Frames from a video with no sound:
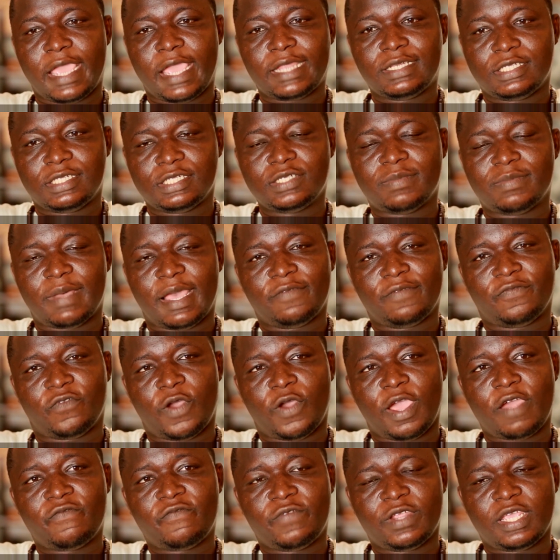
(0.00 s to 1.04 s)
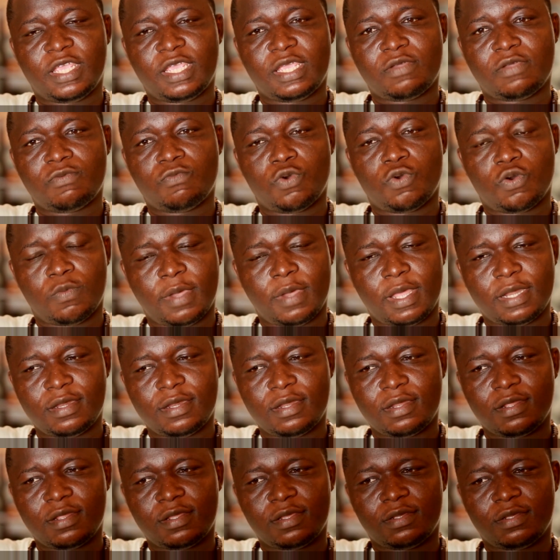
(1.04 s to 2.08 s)
an ideal man for every
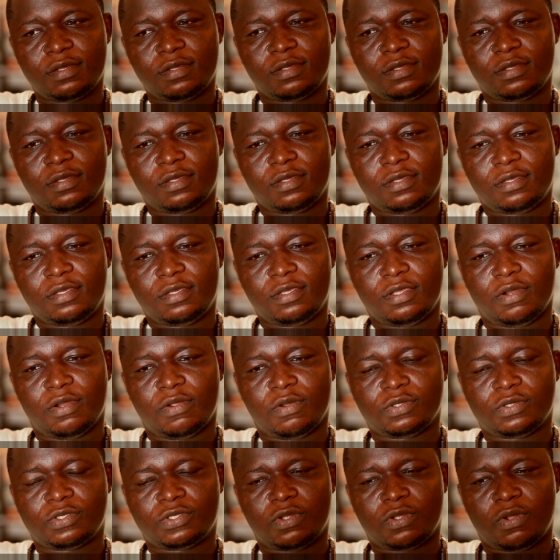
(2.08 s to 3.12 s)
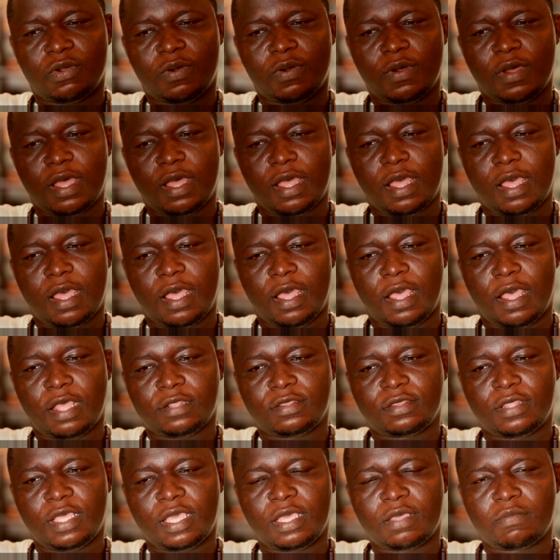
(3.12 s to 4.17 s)
woman, you know. So
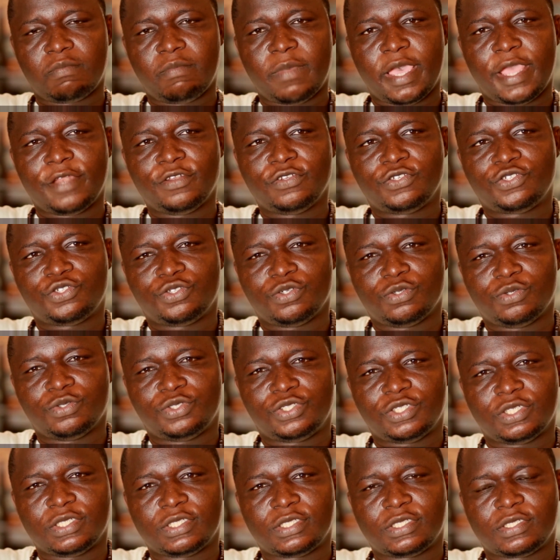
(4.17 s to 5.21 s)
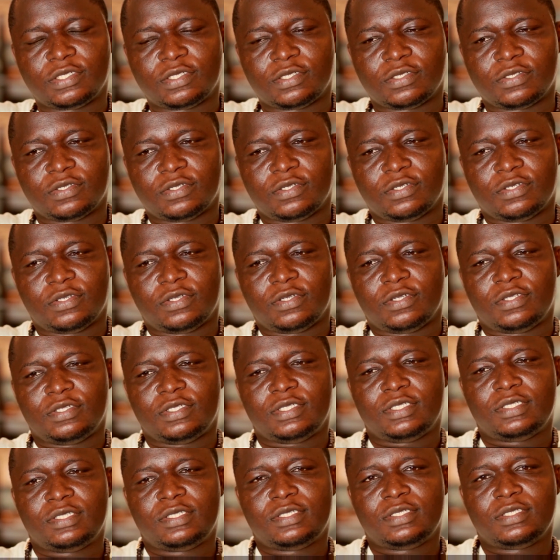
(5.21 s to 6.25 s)
I think men should just
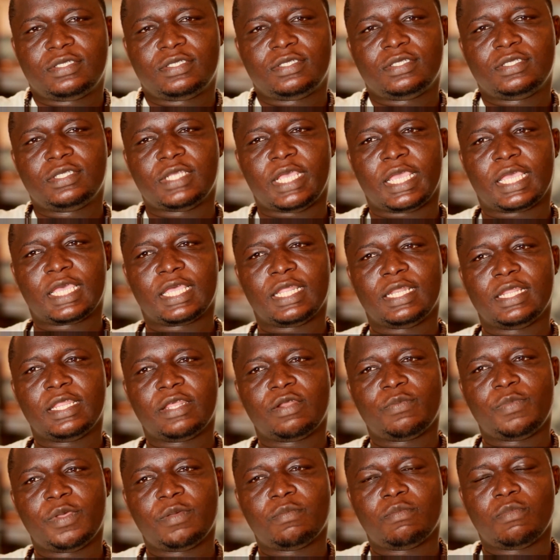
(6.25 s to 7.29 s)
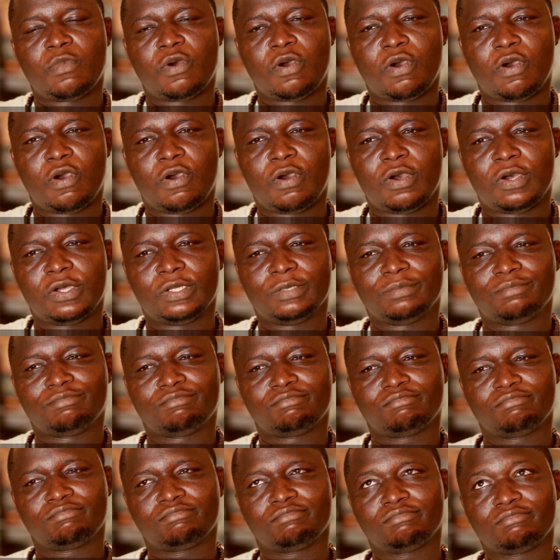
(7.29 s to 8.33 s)
take a little bit
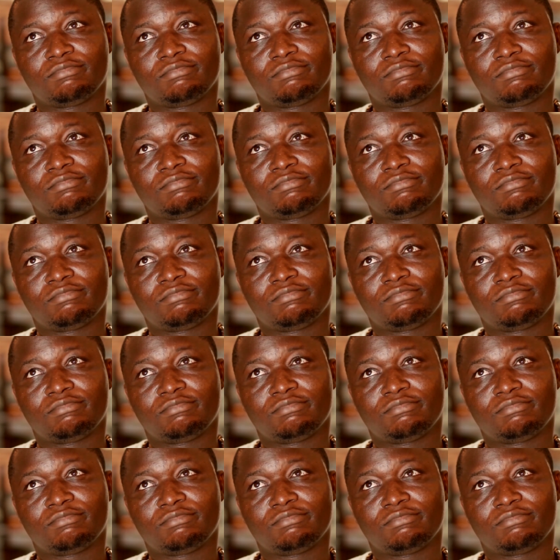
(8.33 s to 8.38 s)
more